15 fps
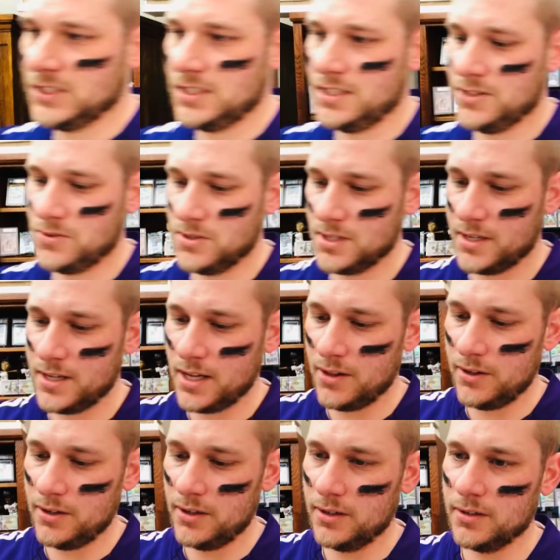This was
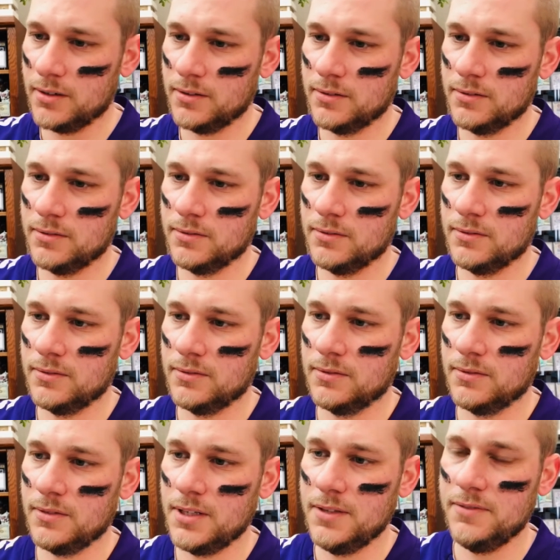another
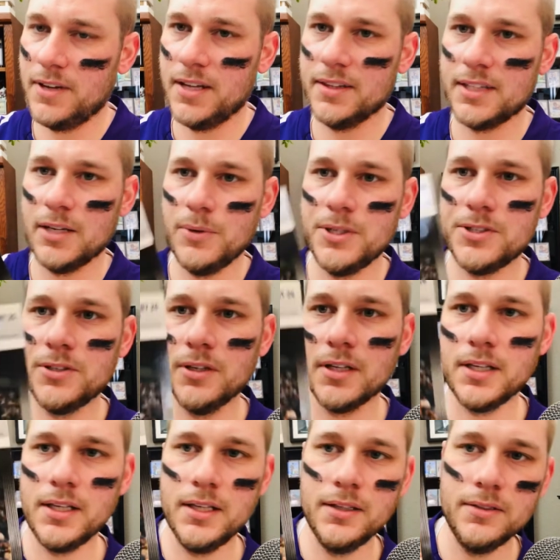event that we took
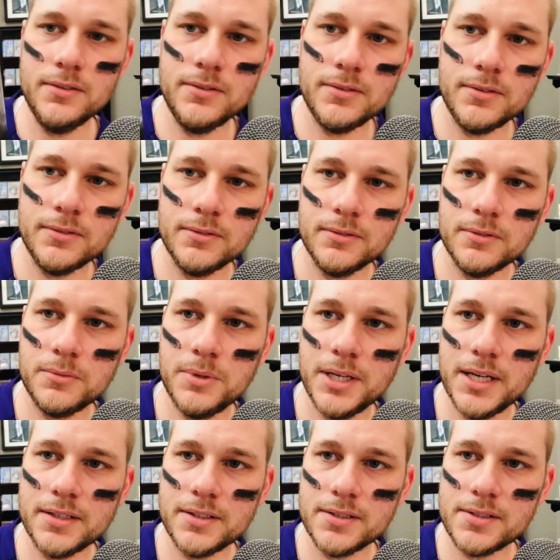kids. We
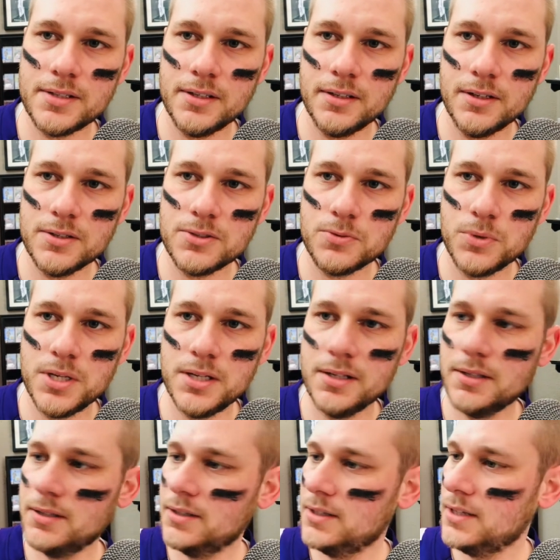got to sit in a suite.
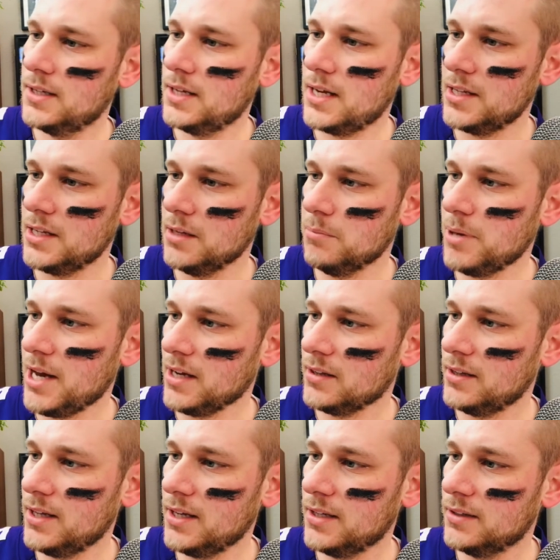I think back
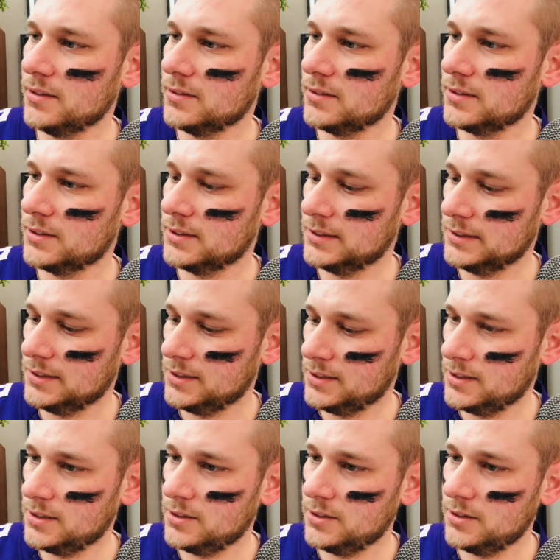then,
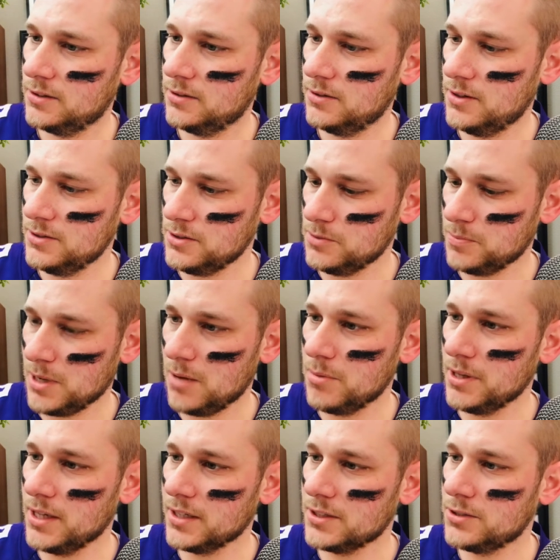this was probably
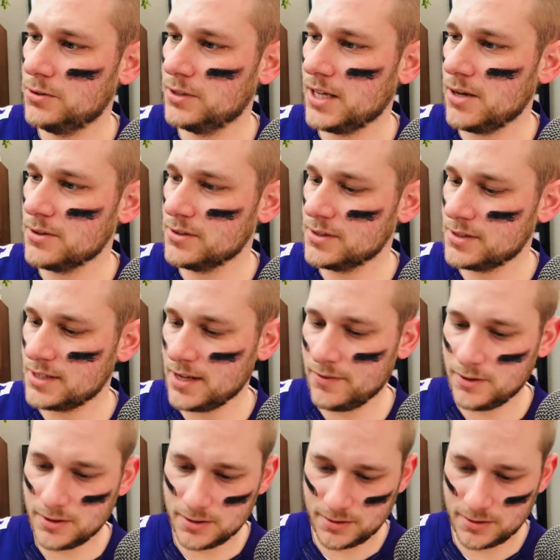like 2007.